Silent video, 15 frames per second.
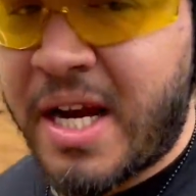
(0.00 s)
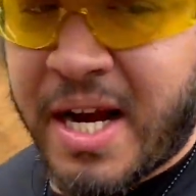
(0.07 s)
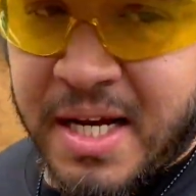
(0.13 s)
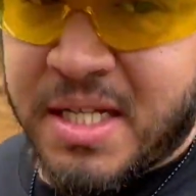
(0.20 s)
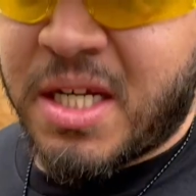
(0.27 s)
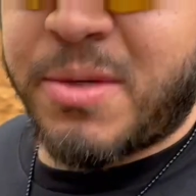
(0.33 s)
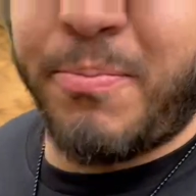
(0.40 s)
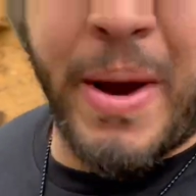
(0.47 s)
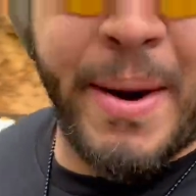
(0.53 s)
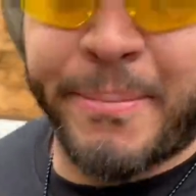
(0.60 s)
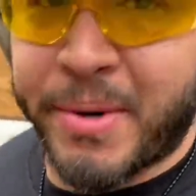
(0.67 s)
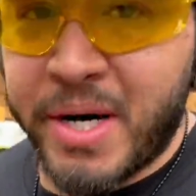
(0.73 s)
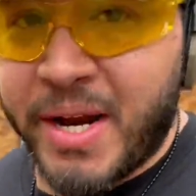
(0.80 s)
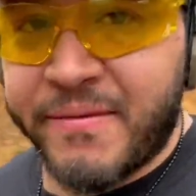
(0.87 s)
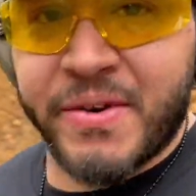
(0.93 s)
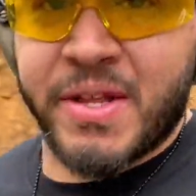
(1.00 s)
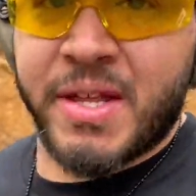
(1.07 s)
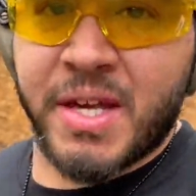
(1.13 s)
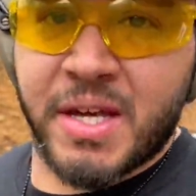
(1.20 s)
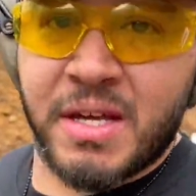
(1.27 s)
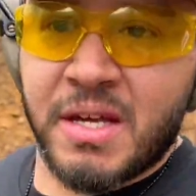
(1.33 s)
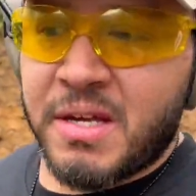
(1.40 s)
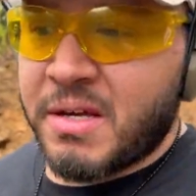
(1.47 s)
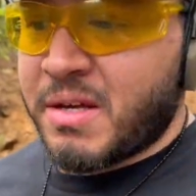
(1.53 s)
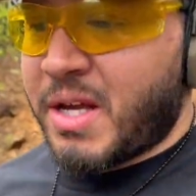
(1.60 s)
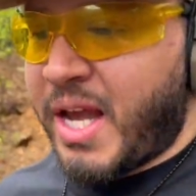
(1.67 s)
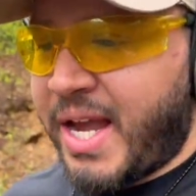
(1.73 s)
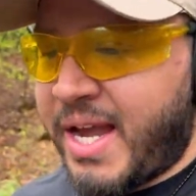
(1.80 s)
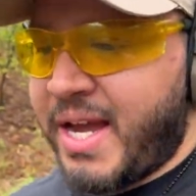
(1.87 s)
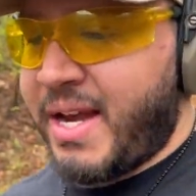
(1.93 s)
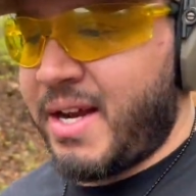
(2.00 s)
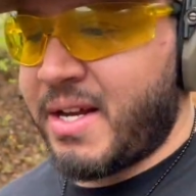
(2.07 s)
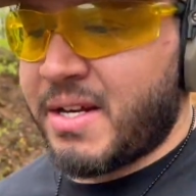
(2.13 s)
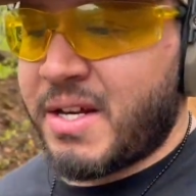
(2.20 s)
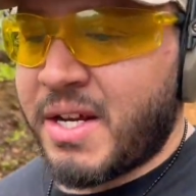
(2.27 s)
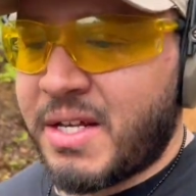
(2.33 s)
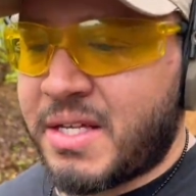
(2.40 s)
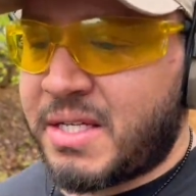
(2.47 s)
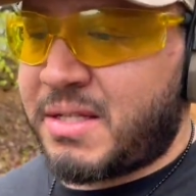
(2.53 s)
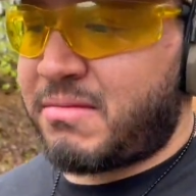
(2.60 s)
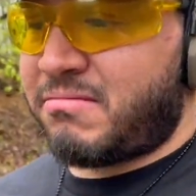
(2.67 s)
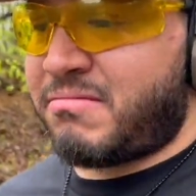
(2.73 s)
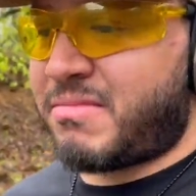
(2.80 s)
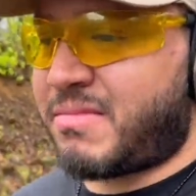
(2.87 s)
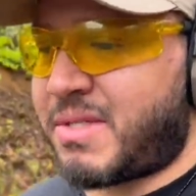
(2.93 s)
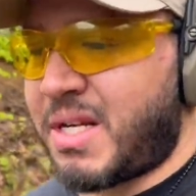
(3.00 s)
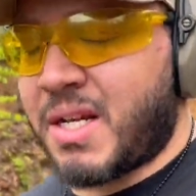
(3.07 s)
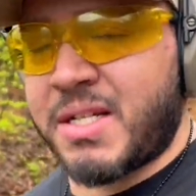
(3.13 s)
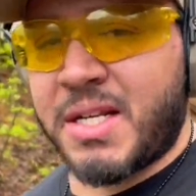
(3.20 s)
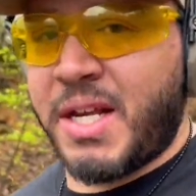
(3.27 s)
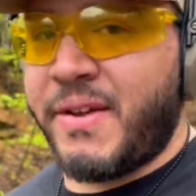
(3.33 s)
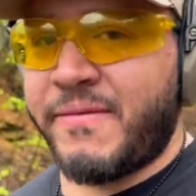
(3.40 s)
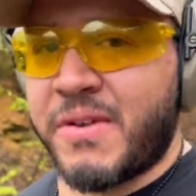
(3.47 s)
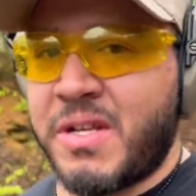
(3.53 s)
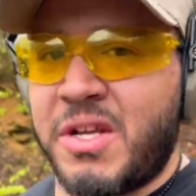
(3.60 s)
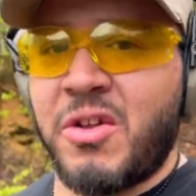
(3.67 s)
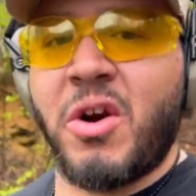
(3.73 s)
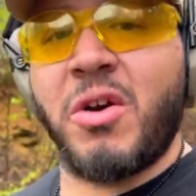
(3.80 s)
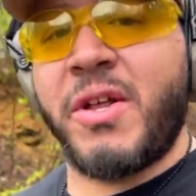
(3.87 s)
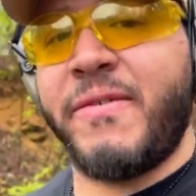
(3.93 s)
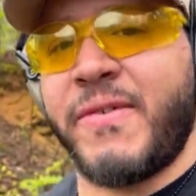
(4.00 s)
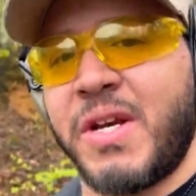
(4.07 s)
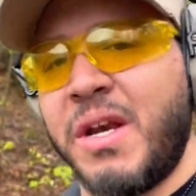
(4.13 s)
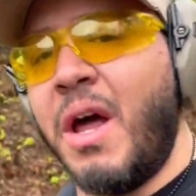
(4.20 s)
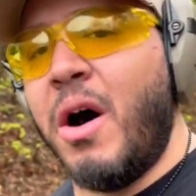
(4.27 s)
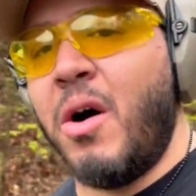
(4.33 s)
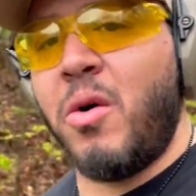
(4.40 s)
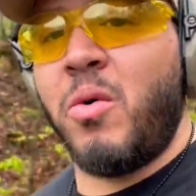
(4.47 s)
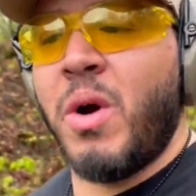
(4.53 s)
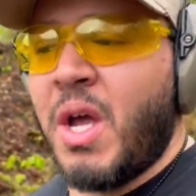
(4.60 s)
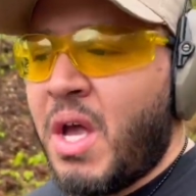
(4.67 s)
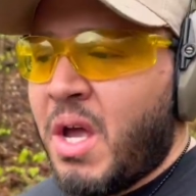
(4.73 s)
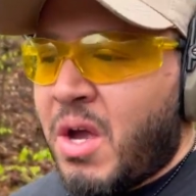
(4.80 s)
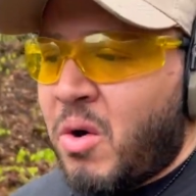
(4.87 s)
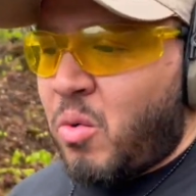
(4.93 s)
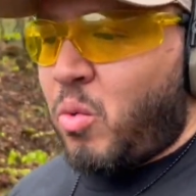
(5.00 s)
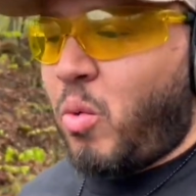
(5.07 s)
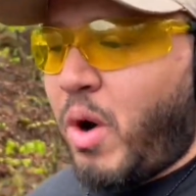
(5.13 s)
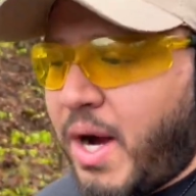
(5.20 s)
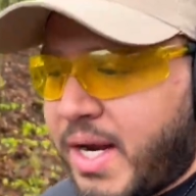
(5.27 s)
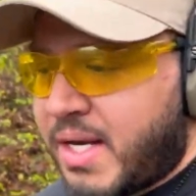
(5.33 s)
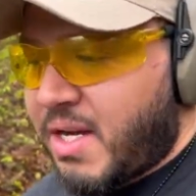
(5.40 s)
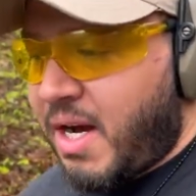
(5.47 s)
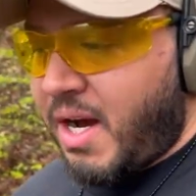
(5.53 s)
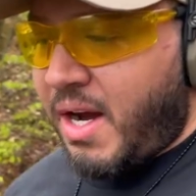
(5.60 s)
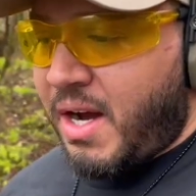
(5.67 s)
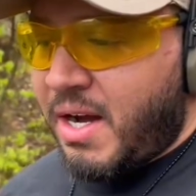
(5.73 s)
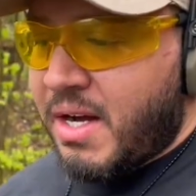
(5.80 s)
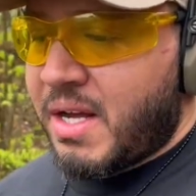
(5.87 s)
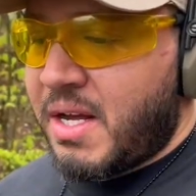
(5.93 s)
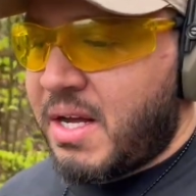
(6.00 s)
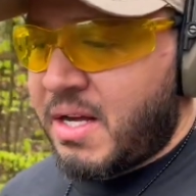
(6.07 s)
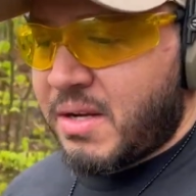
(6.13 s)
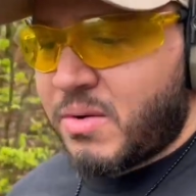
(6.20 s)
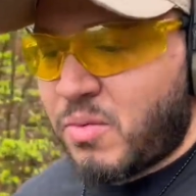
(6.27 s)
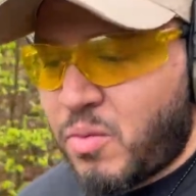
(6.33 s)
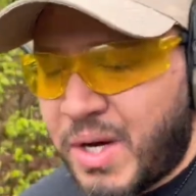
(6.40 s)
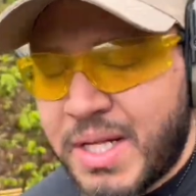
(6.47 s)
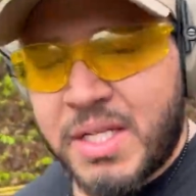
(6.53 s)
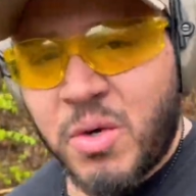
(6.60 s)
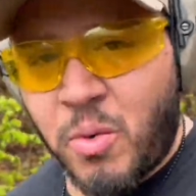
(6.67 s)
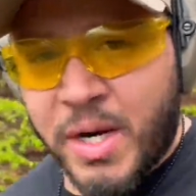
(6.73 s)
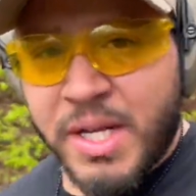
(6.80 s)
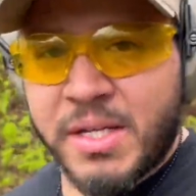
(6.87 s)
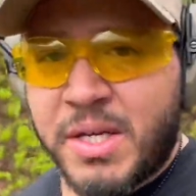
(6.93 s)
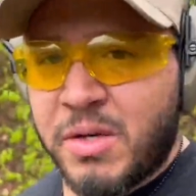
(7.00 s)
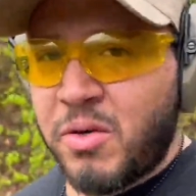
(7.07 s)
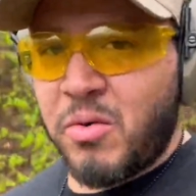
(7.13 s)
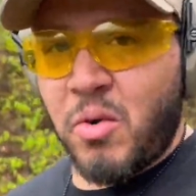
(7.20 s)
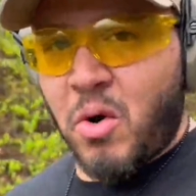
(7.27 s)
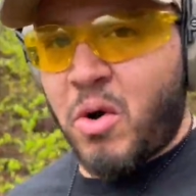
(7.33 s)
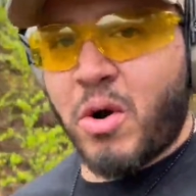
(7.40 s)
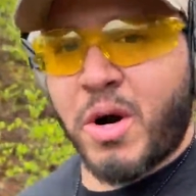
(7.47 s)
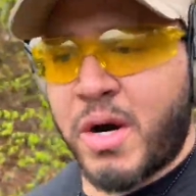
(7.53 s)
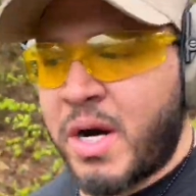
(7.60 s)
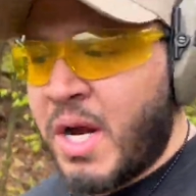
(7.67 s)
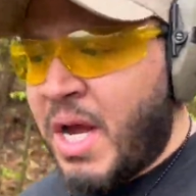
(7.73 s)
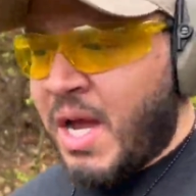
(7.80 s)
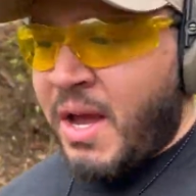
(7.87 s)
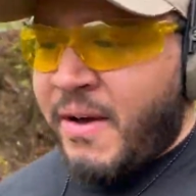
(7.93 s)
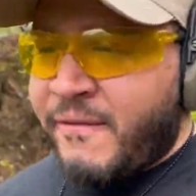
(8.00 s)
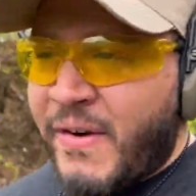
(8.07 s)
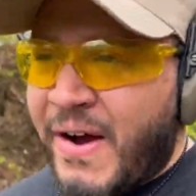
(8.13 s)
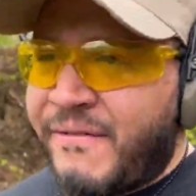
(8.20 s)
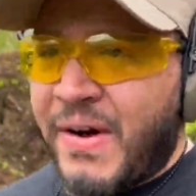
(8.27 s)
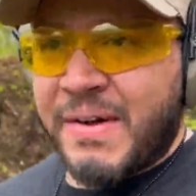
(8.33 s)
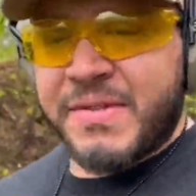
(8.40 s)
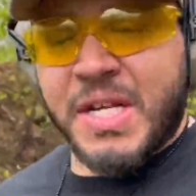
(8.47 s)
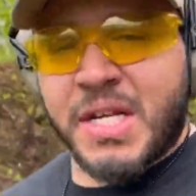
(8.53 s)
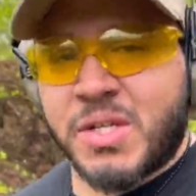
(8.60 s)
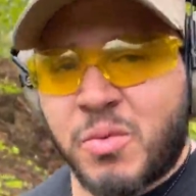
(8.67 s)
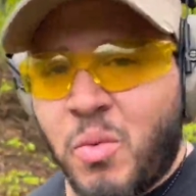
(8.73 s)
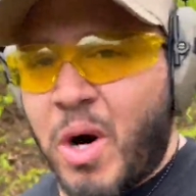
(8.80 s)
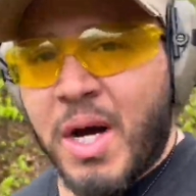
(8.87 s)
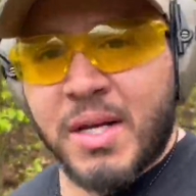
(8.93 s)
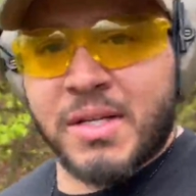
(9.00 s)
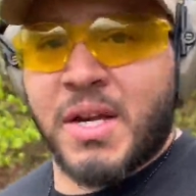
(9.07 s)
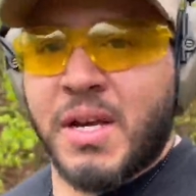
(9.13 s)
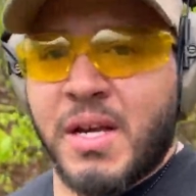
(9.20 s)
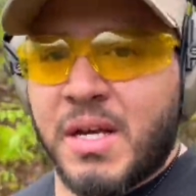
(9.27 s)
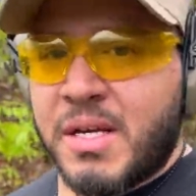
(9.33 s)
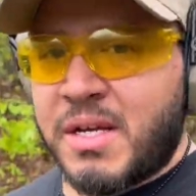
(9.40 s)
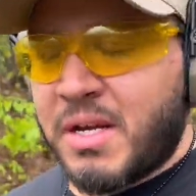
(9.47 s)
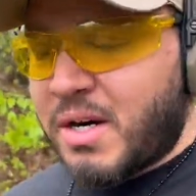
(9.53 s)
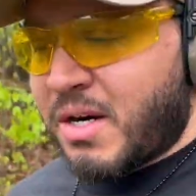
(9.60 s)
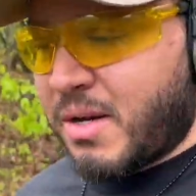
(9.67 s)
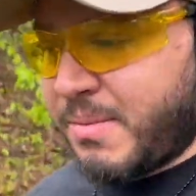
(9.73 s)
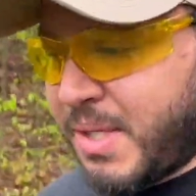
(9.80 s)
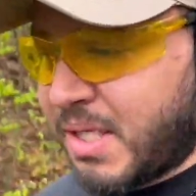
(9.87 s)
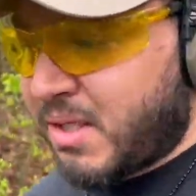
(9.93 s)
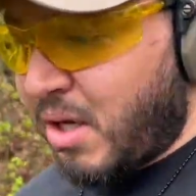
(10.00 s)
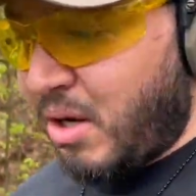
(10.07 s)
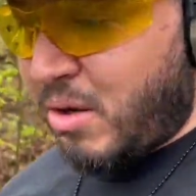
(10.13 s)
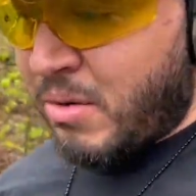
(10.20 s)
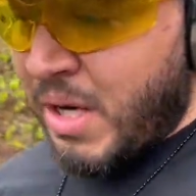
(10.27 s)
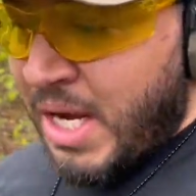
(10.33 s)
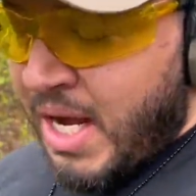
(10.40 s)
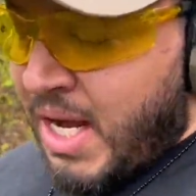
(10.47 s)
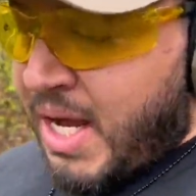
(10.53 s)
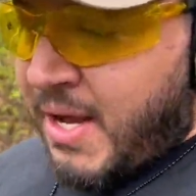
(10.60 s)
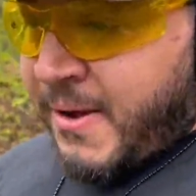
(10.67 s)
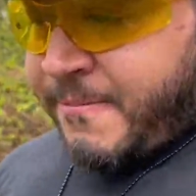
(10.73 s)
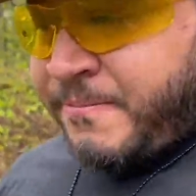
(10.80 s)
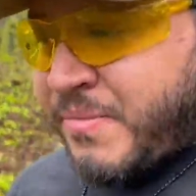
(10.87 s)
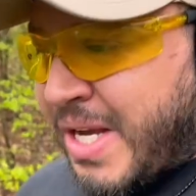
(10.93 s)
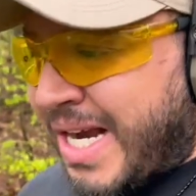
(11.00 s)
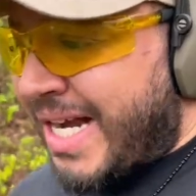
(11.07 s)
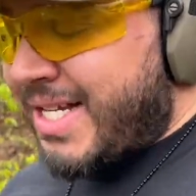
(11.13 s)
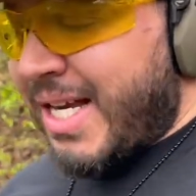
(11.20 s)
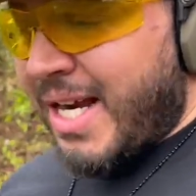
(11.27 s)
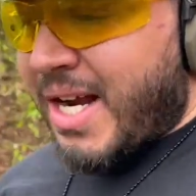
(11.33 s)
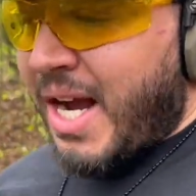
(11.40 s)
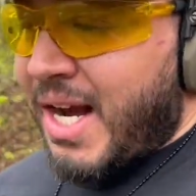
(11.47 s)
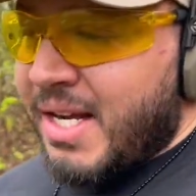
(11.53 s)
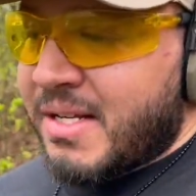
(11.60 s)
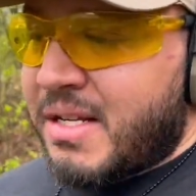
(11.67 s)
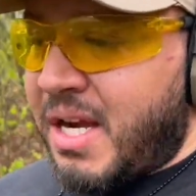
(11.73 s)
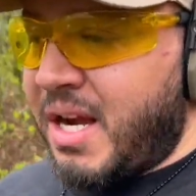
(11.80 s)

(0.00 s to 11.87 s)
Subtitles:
I just peppered everything, and it doesn't even, you don't even know what 22 or 5.56 was. You know what I mean? So like I said, guys,